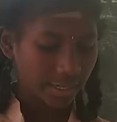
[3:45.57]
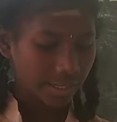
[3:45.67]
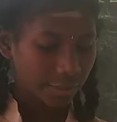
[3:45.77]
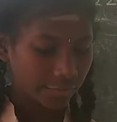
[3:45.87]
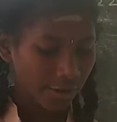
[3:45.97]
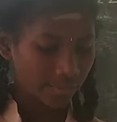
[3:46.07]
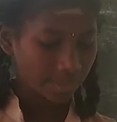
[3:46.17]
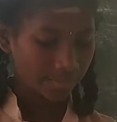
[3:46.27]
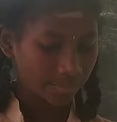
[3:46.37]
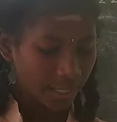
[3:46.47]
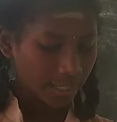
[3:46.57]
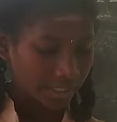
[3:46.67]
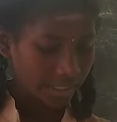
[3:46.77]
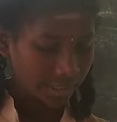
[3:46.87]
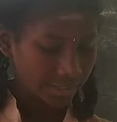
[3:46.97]
Reform Club.
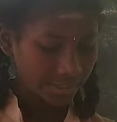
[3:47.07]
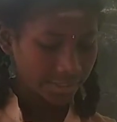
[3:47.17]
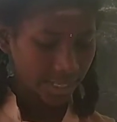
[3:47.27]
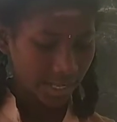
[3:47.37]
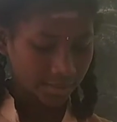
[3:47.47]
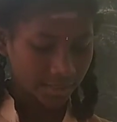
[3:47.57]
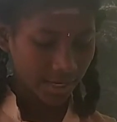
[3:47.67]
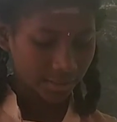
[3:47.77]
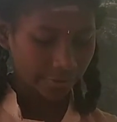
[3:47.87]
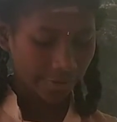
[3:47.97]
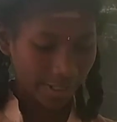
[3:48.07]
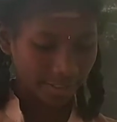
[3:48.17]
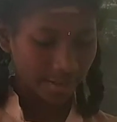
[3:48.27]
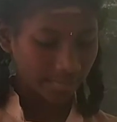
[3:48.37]
Read this extract where